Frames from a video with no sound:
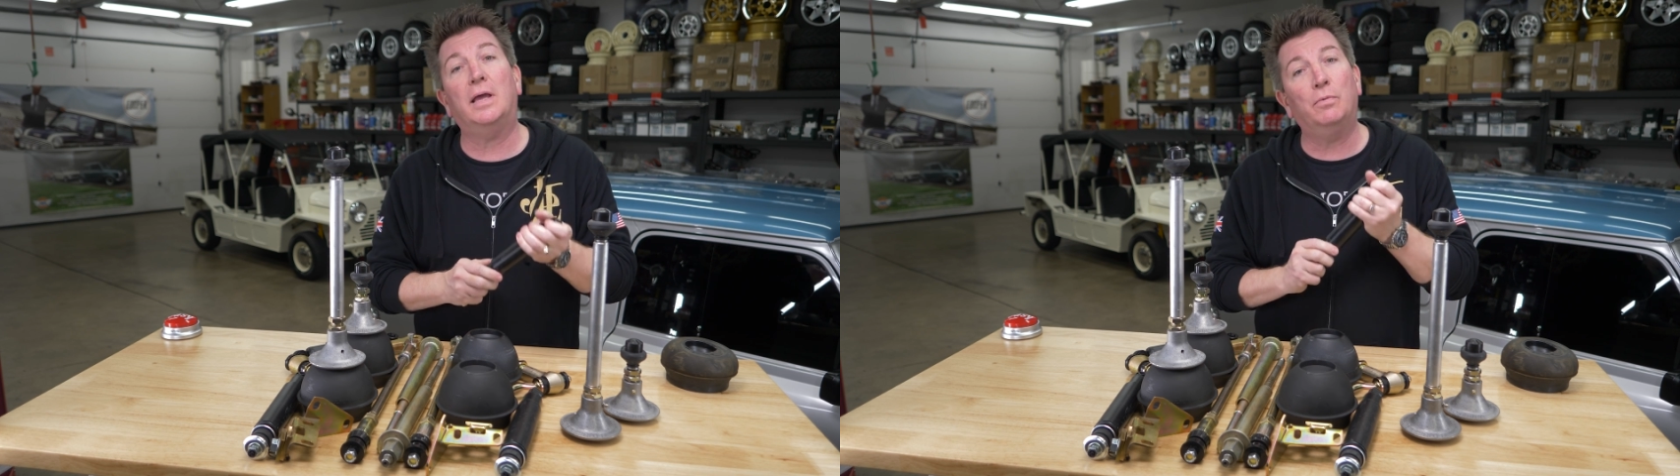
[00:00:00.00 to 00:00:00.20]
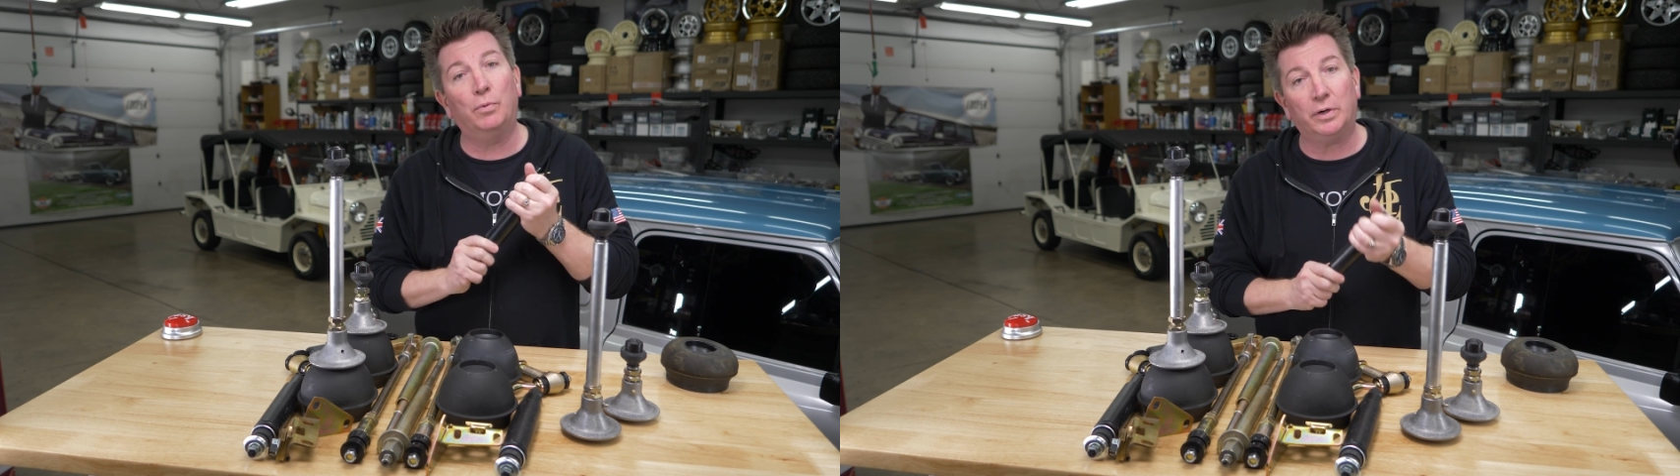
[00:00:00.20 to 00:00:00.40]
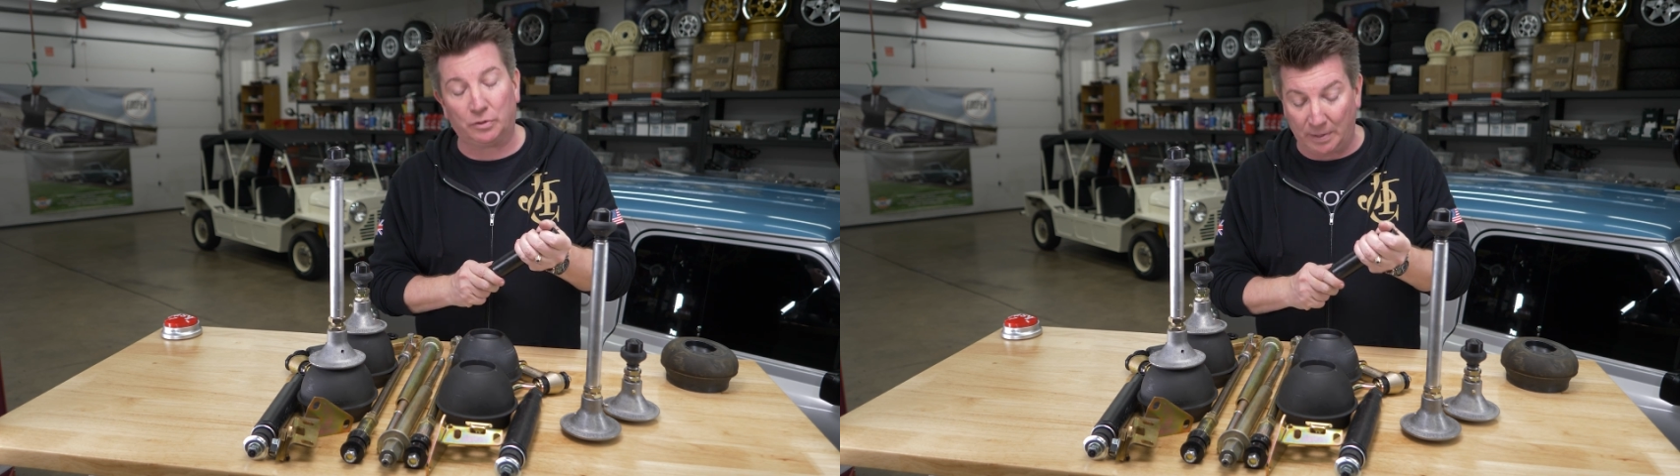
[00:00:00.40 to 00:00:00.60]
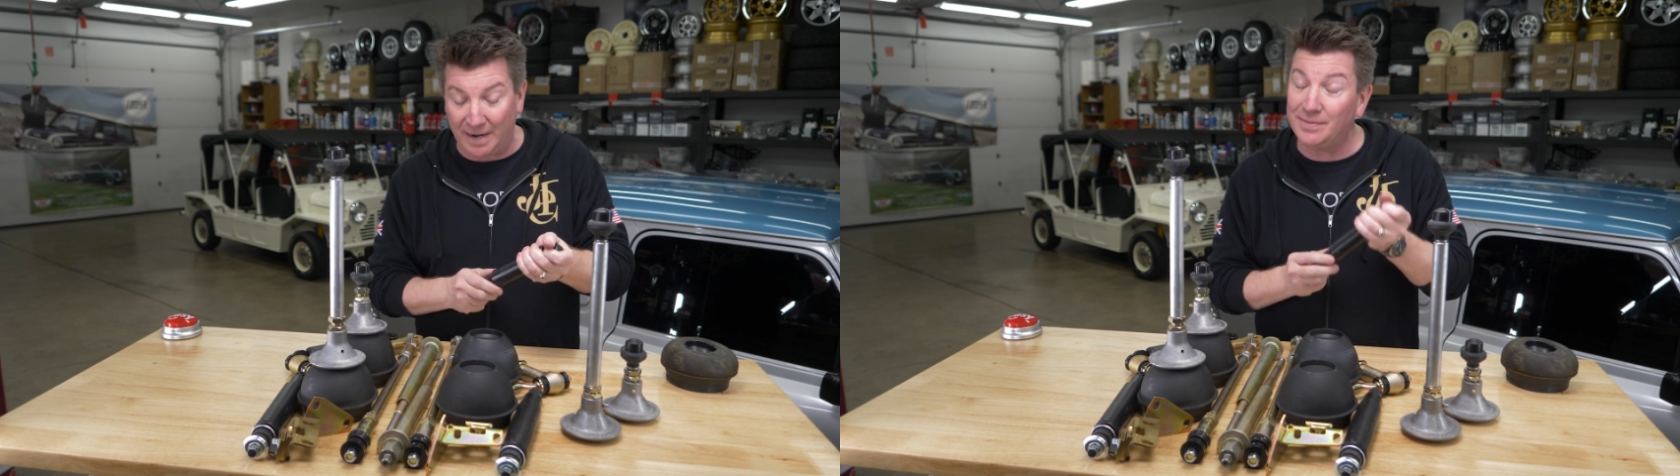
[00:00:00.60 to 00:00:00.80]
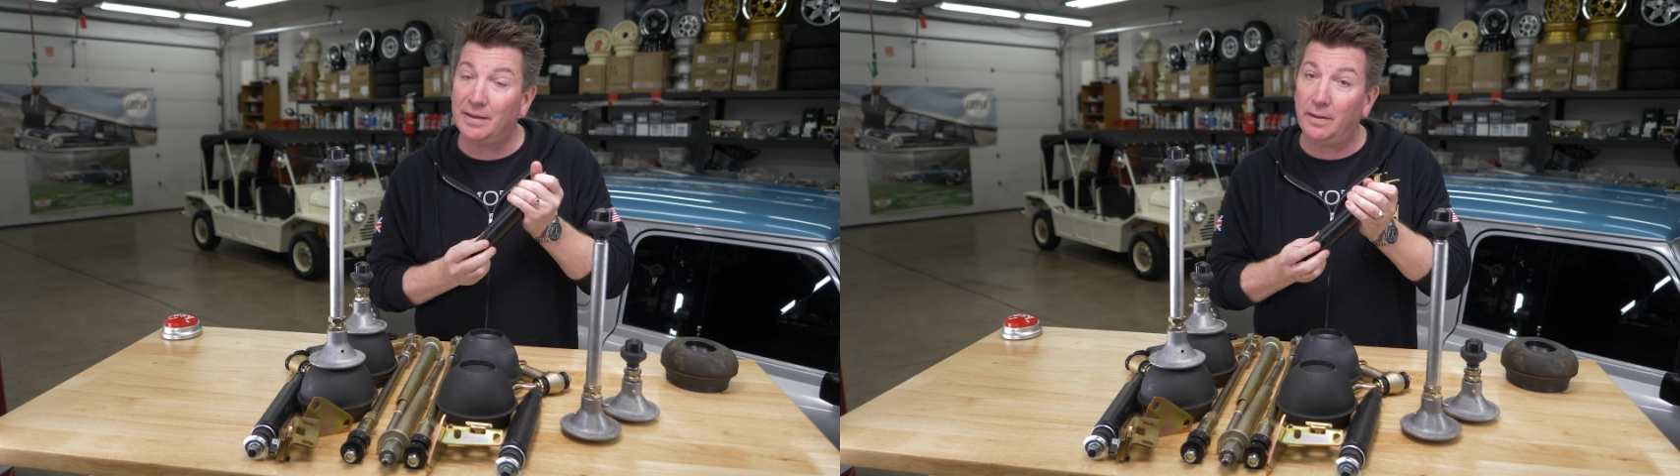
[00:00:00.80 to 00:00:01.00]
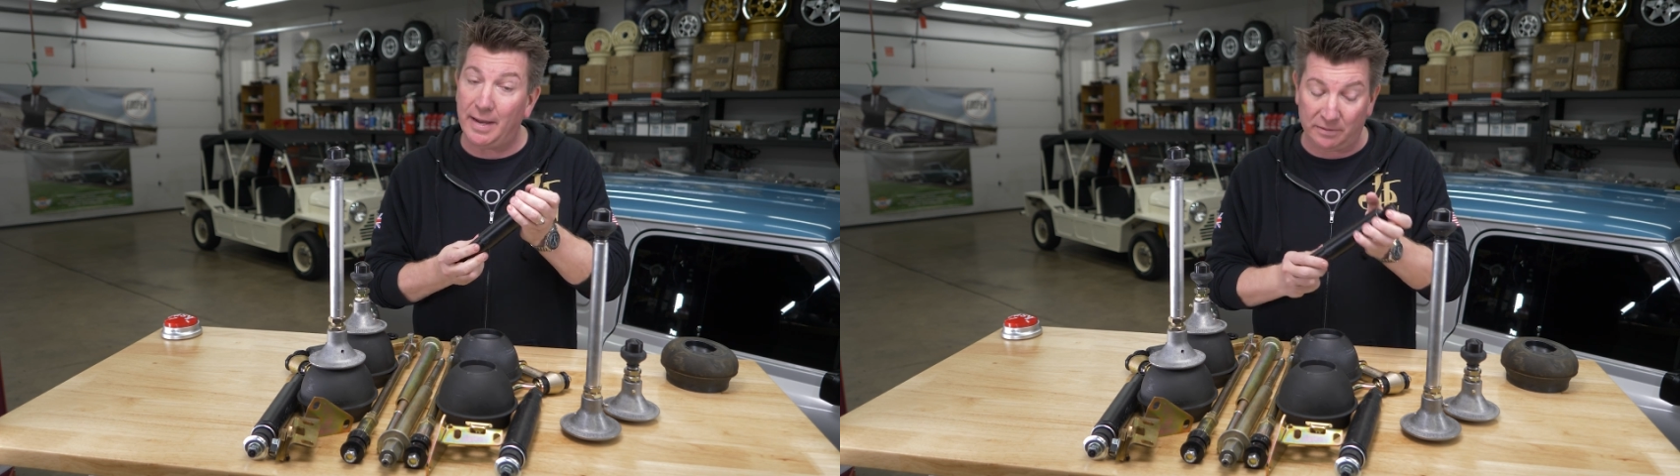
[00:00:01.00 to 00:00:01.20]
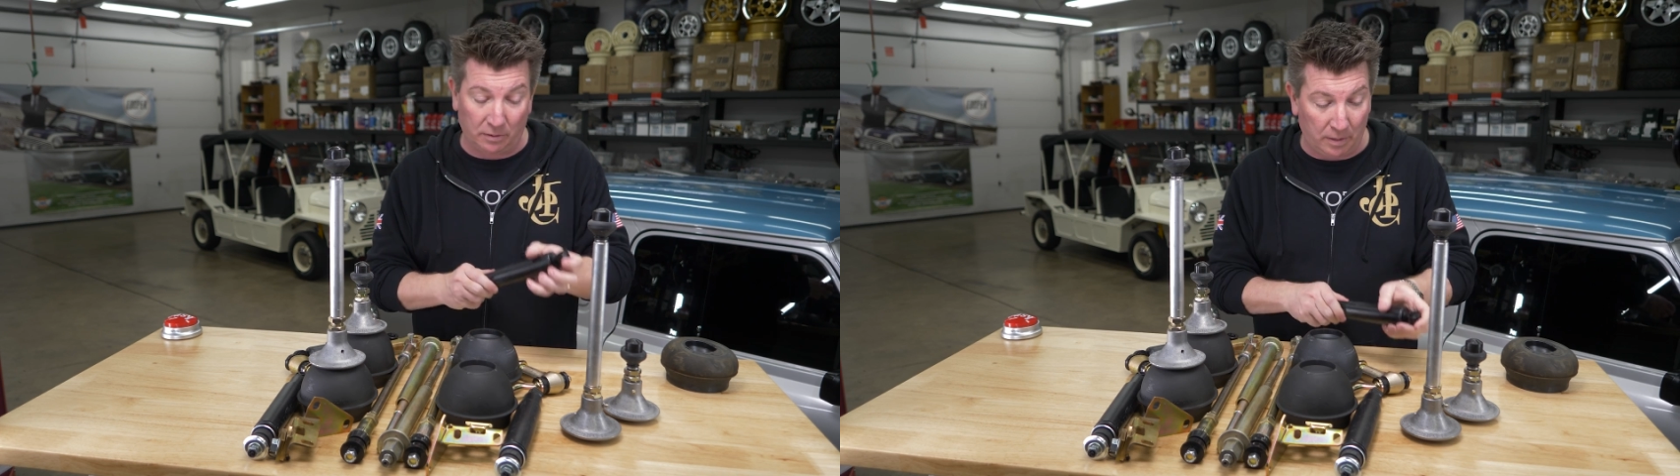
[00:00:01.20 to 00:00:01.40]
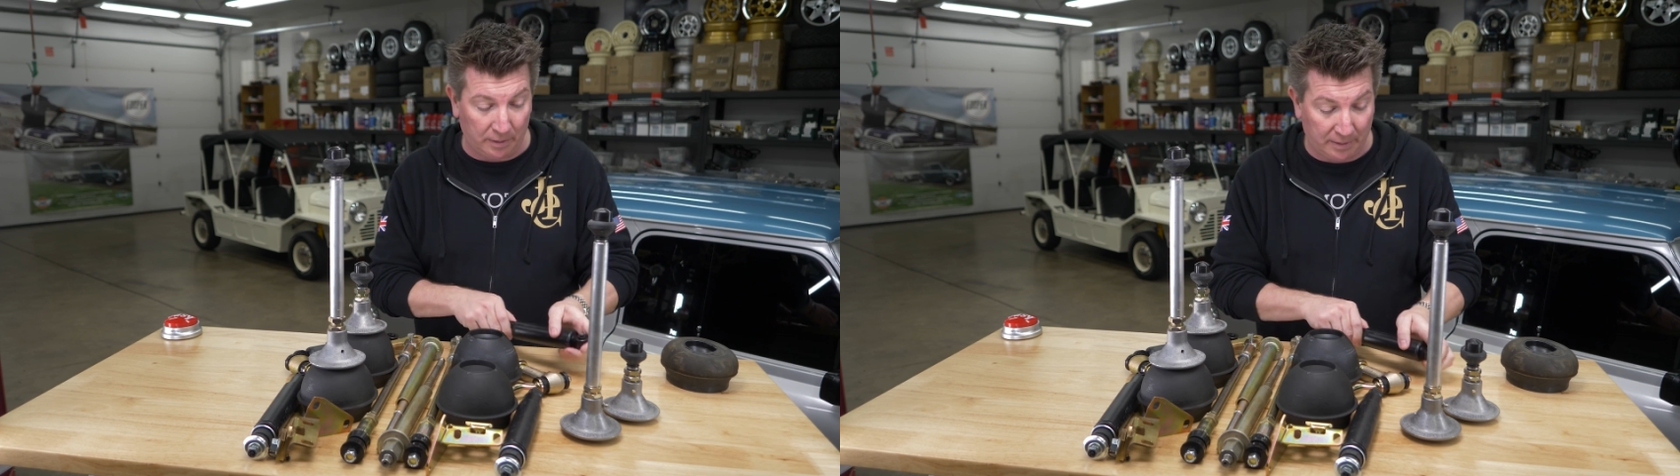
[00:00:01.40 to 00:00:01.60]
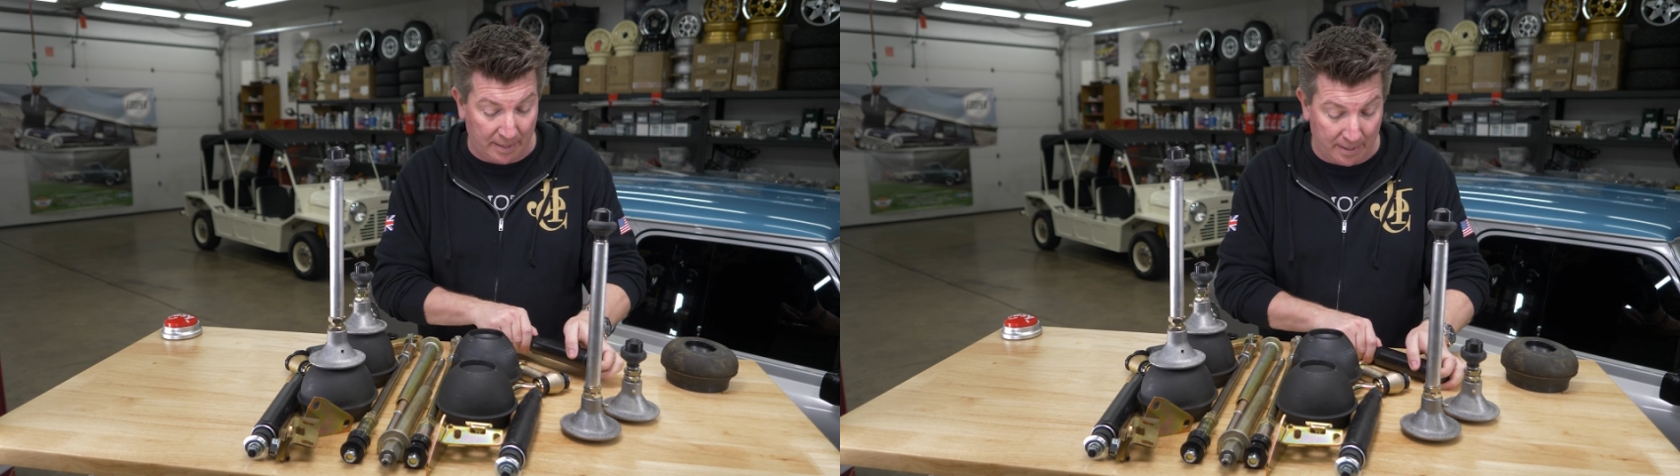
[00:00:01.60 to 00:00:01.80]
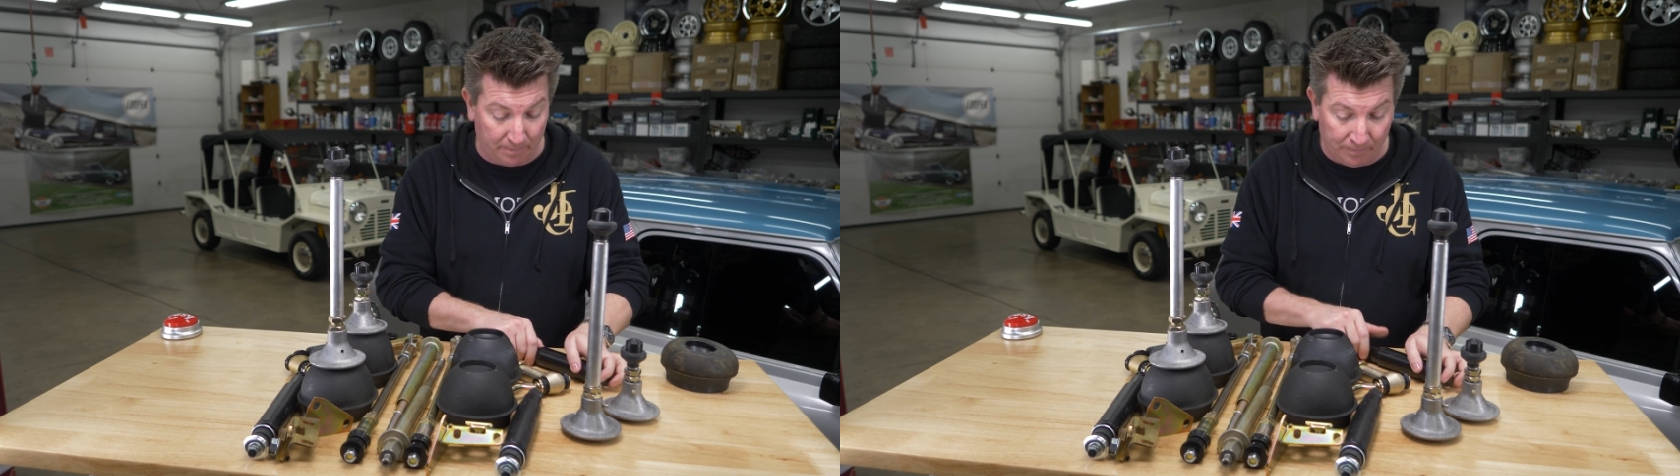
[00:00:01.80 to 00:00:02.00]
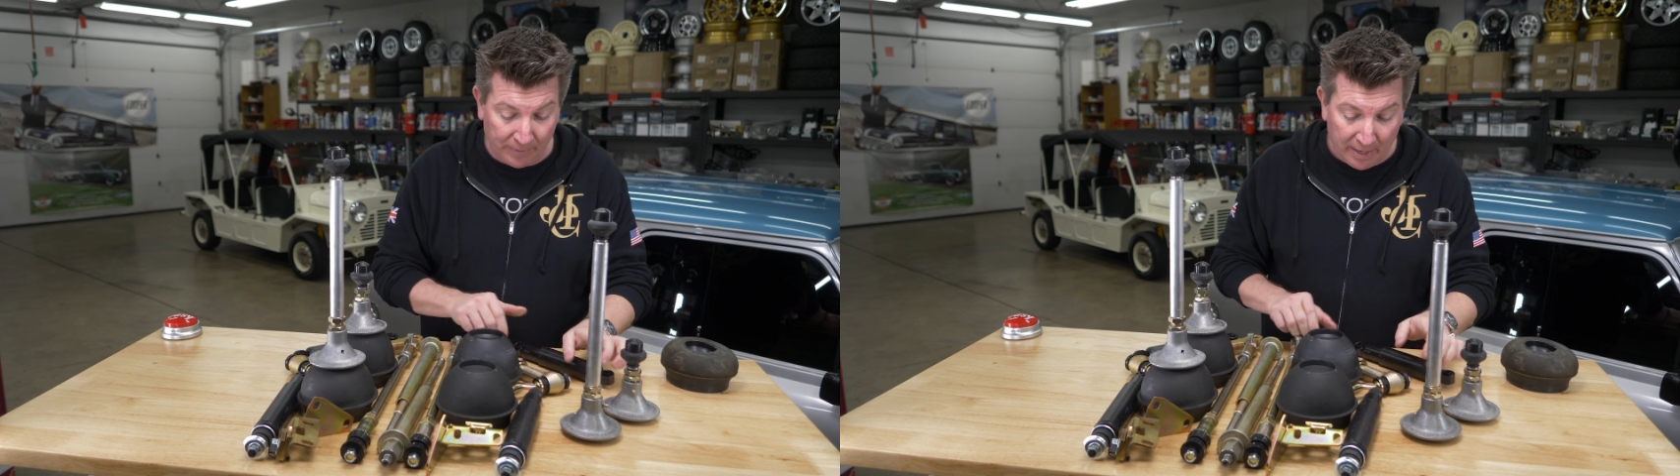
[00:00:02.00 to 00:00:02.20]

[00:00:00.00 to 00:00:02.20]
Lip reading: They work great and they last a long time.